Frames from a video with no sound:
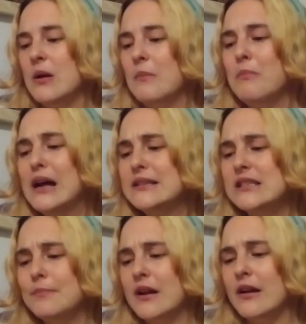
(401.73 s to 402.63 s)
"Mud
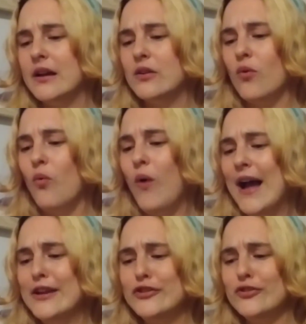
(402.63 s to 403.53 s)
spirit,
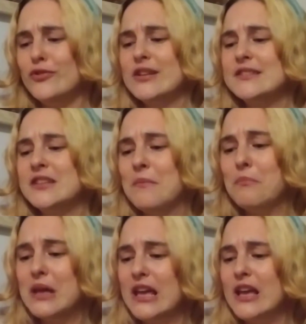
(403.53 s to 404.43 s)
why did you do this to
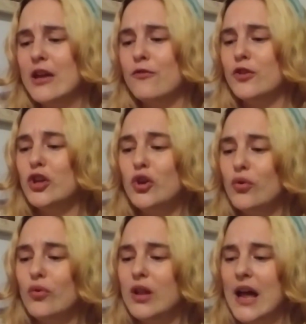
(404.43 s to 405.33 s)
me if
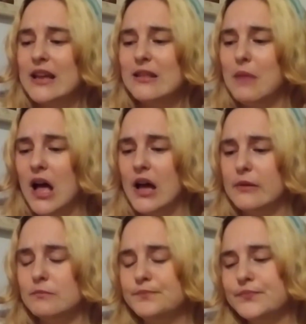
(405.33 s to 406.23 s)
you like the mud?